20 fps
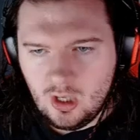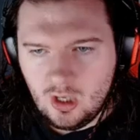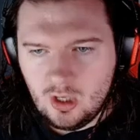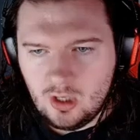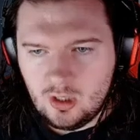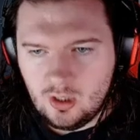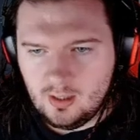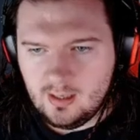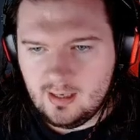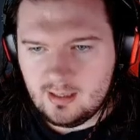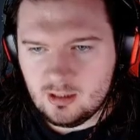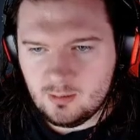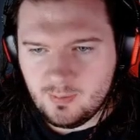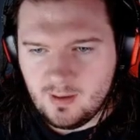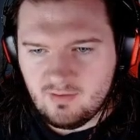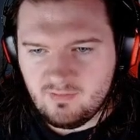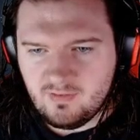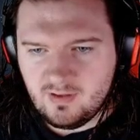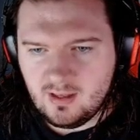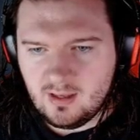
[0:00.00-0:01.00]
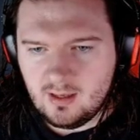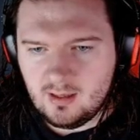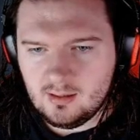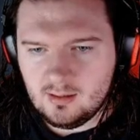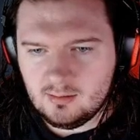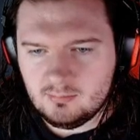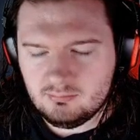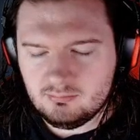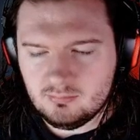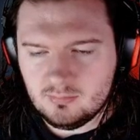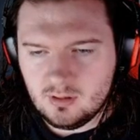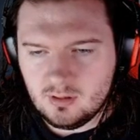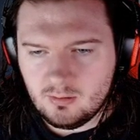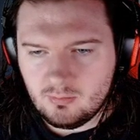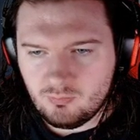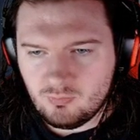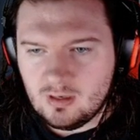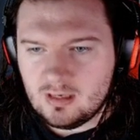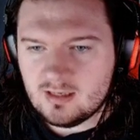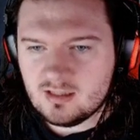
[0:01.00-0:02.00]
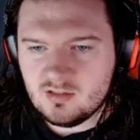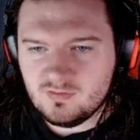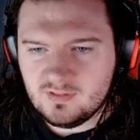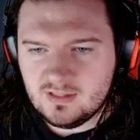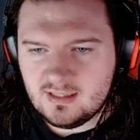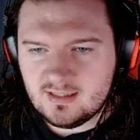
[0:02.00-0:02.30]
you'll end up having a relatively